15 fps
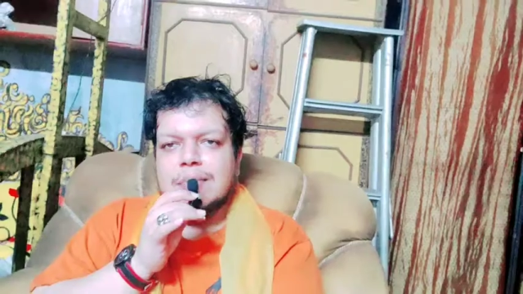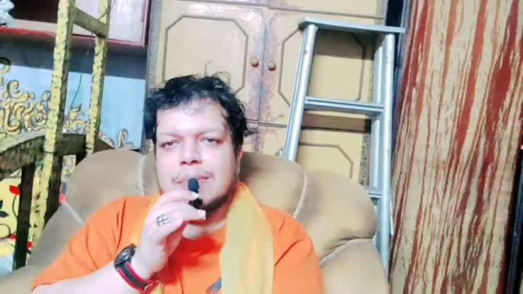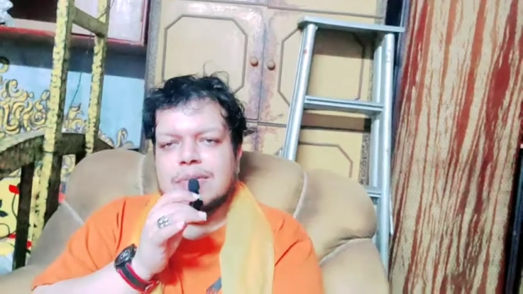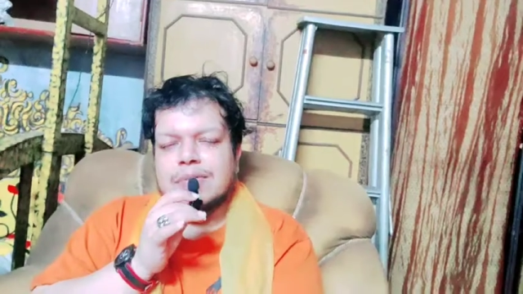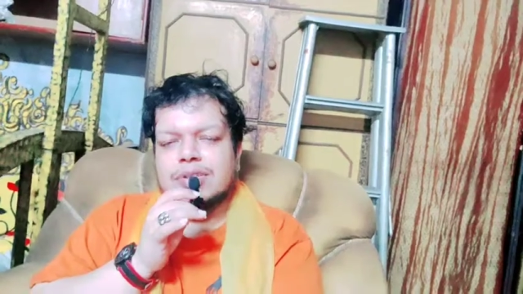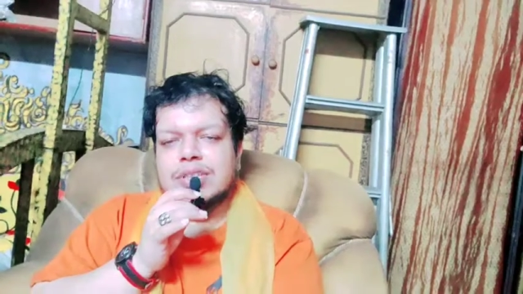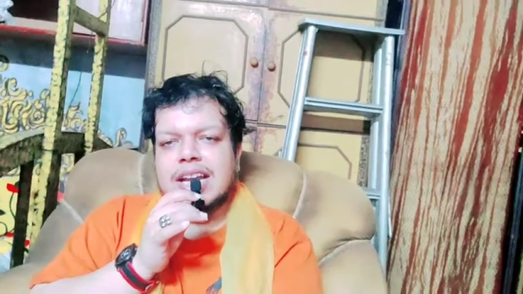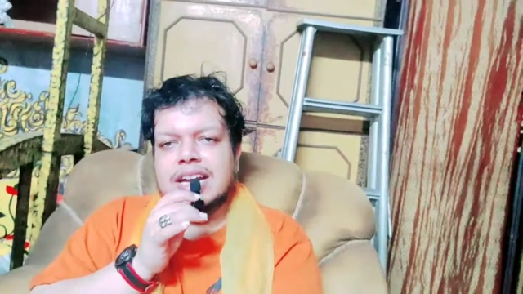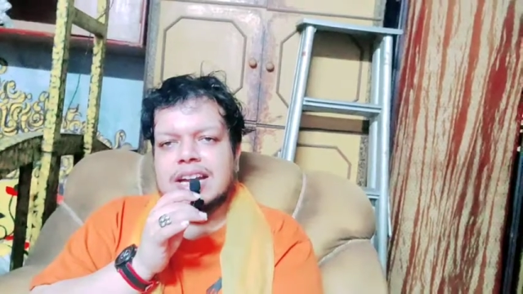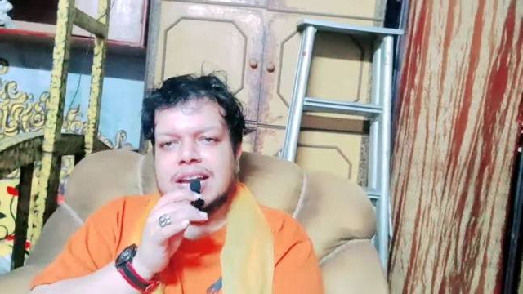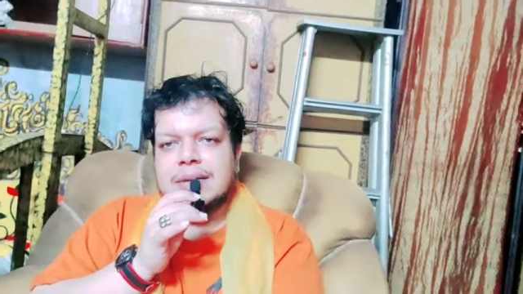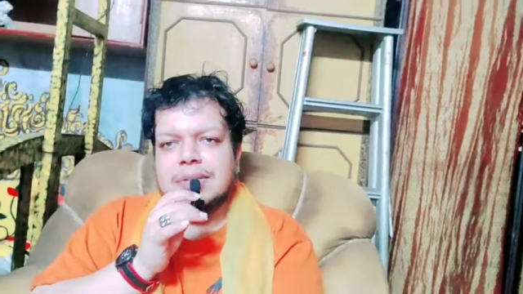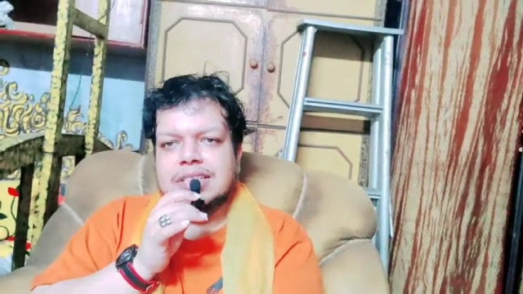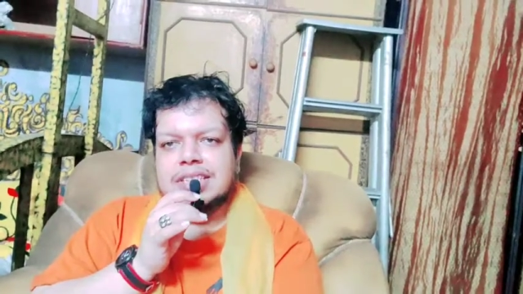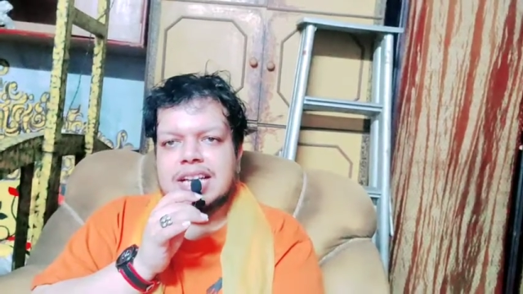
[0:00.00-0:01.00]
But before that,
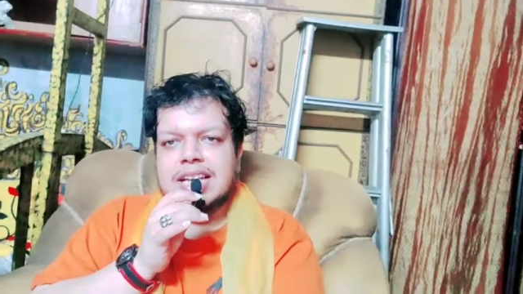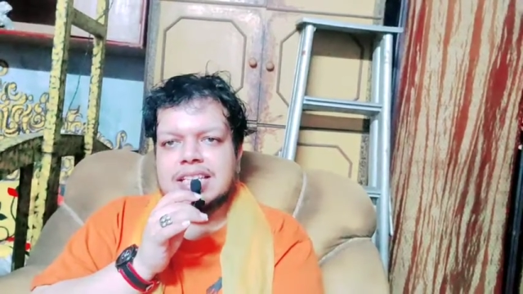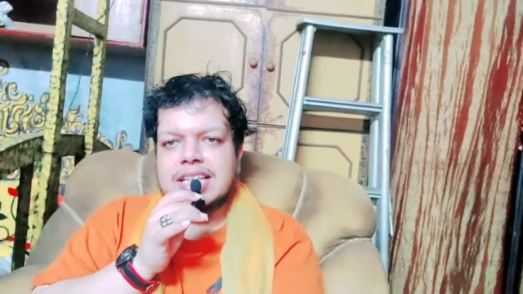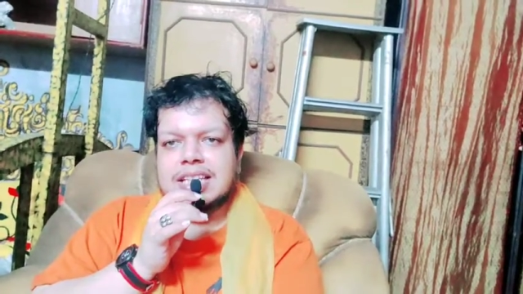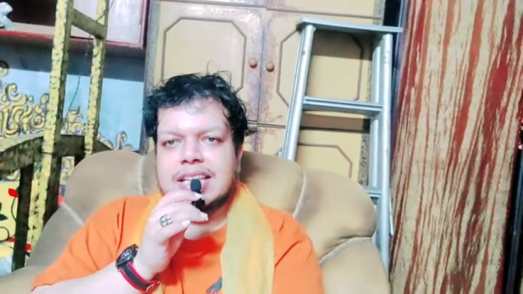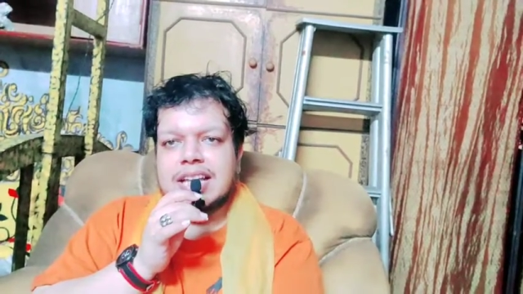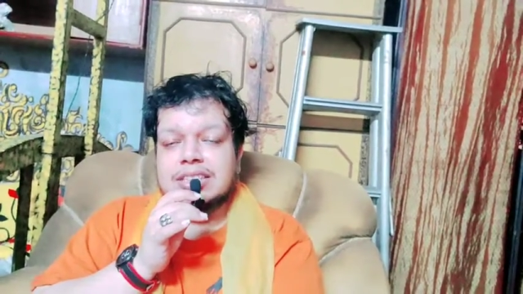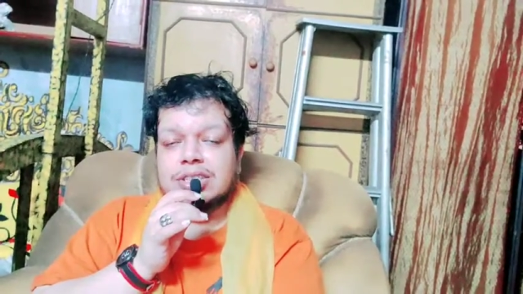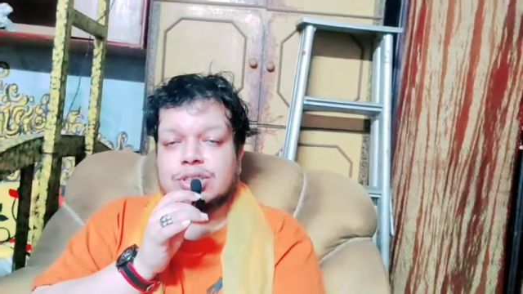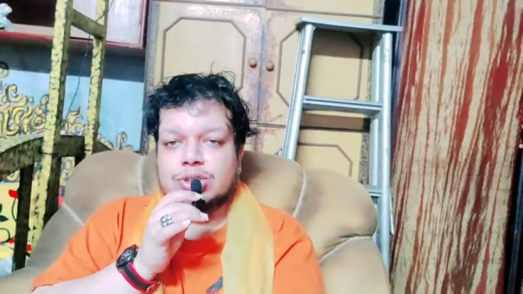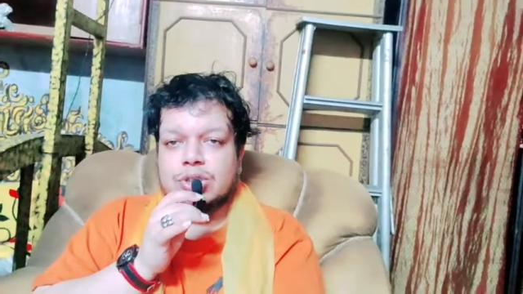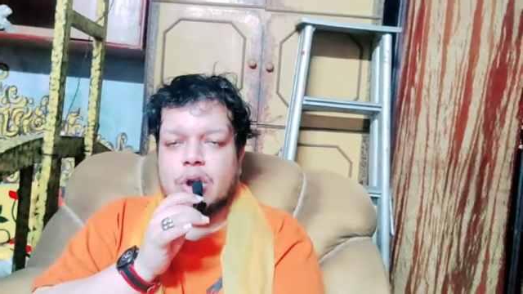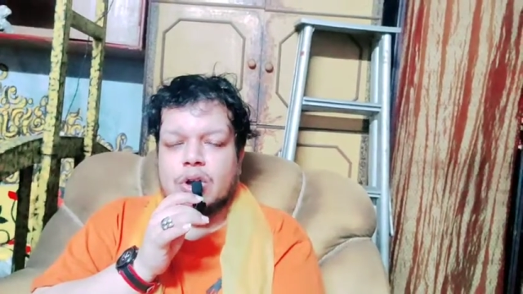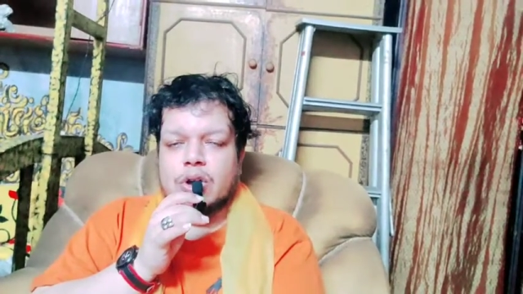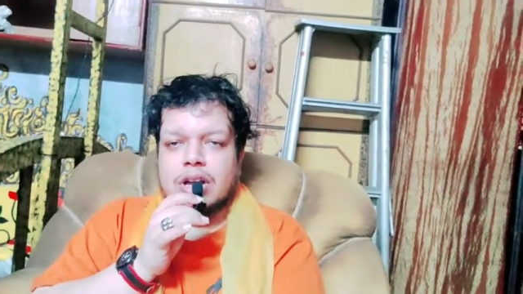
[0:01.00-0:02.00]
let me say that there's a
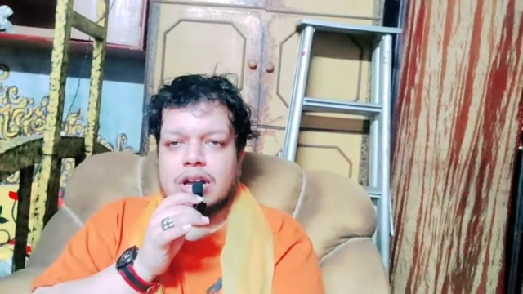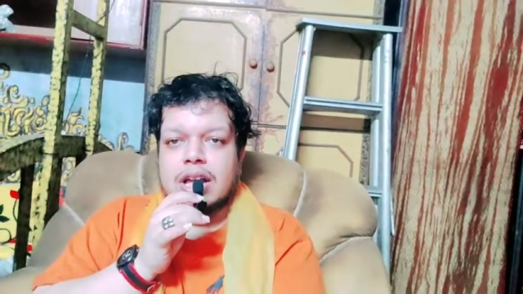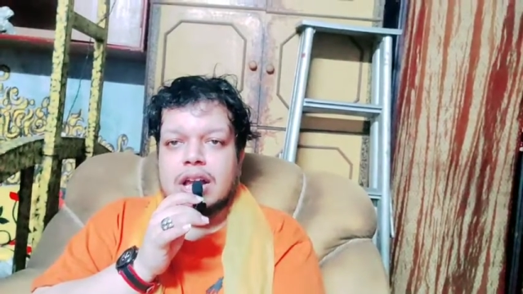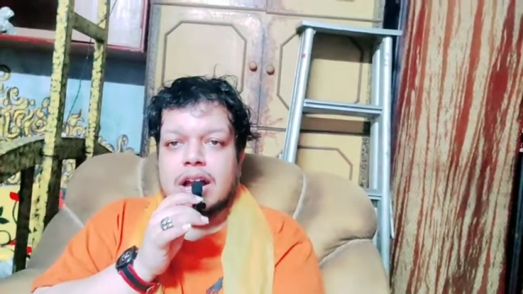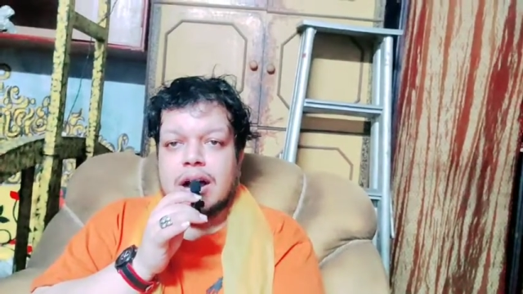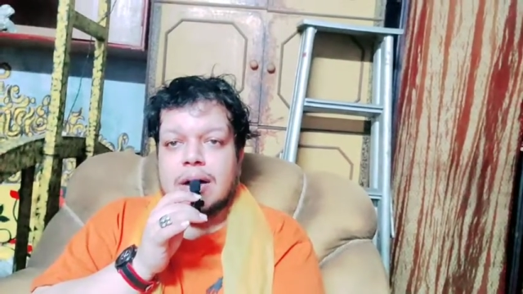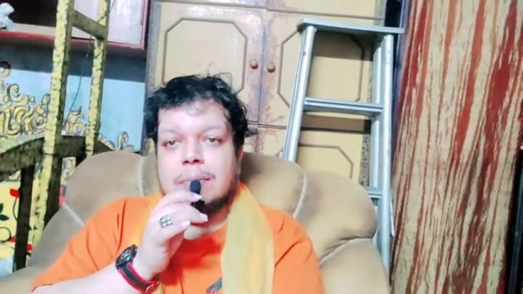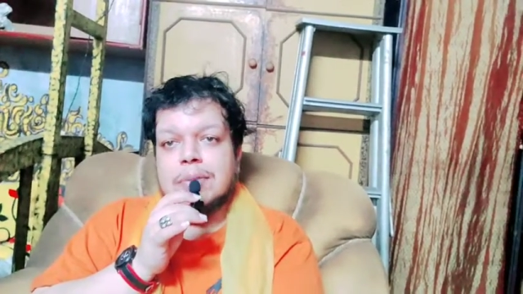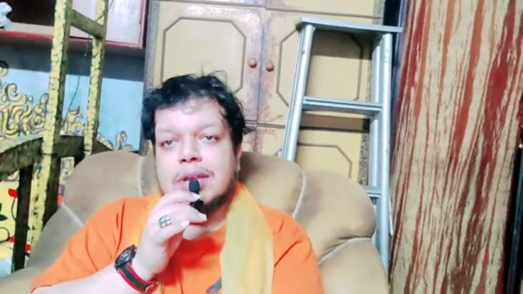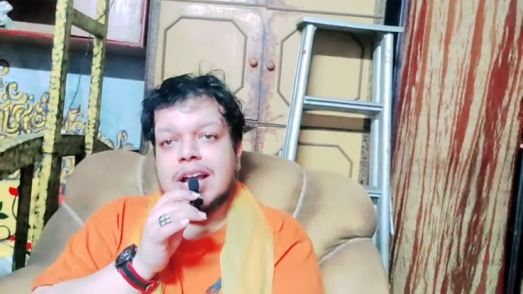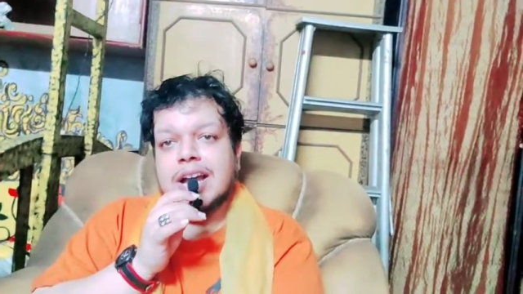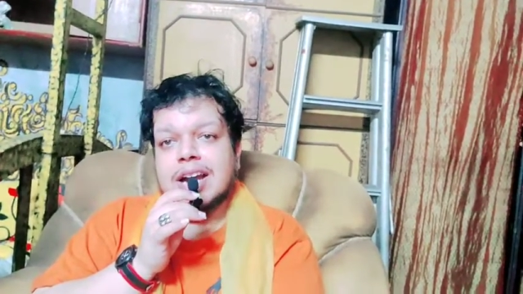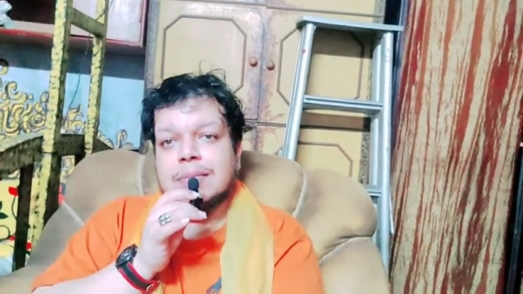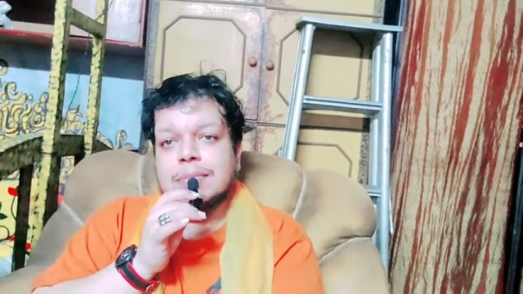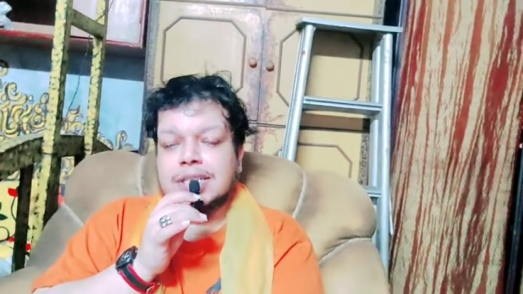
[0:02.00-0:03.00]
song, Hum
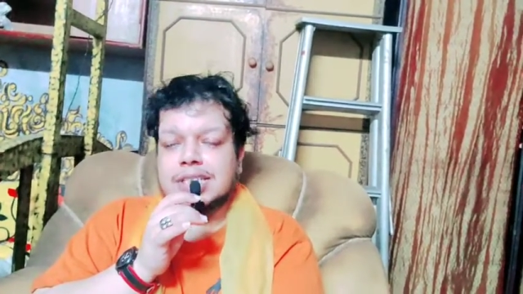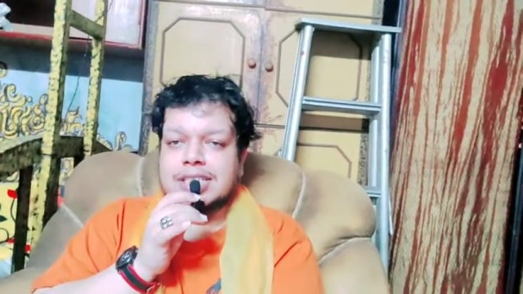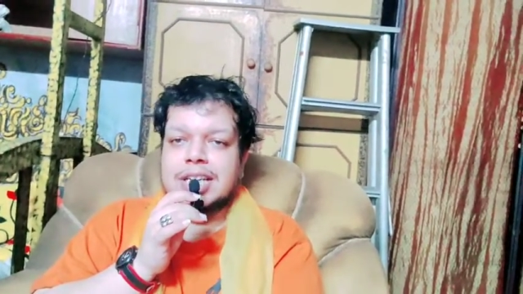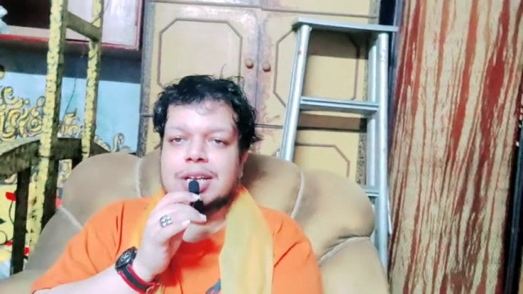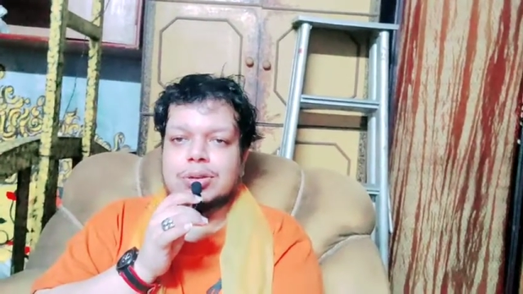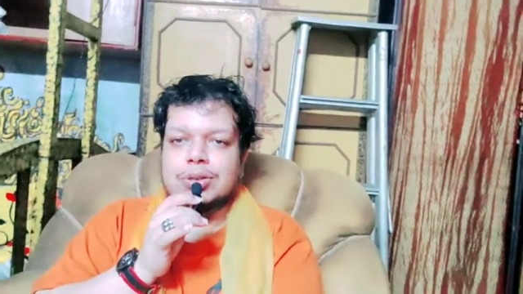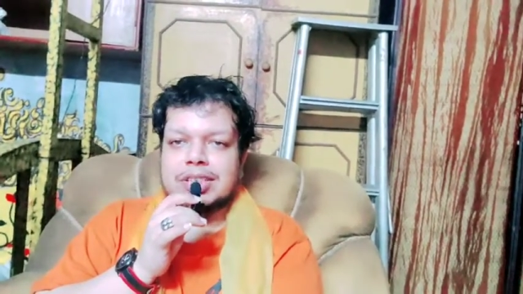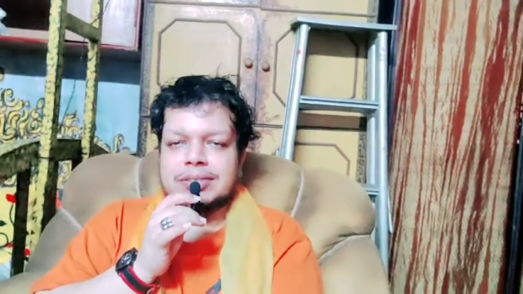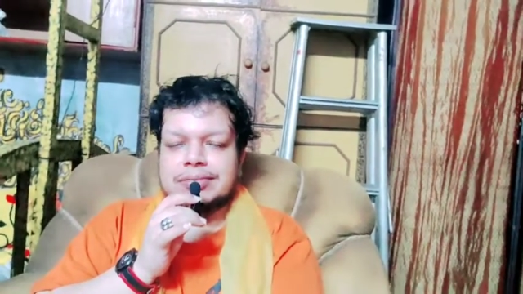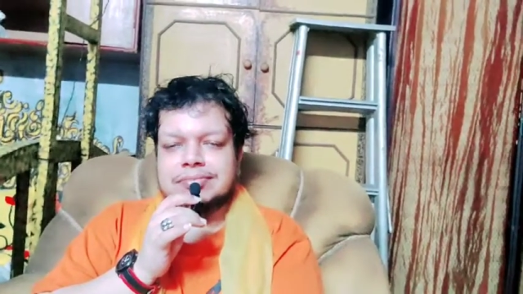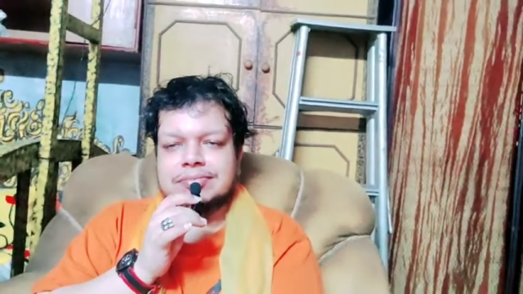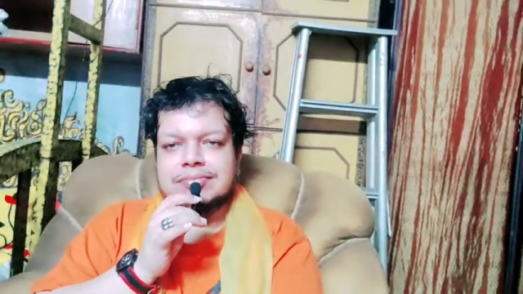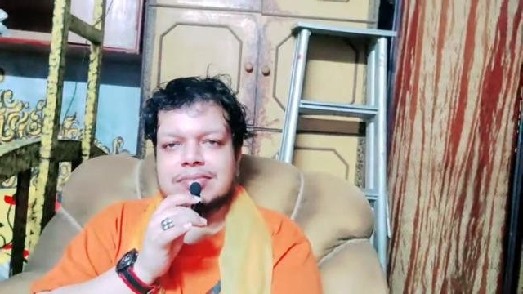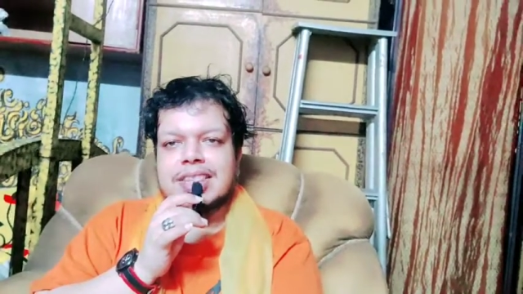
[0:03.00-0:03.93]
Bhi Agar Bachche Hote.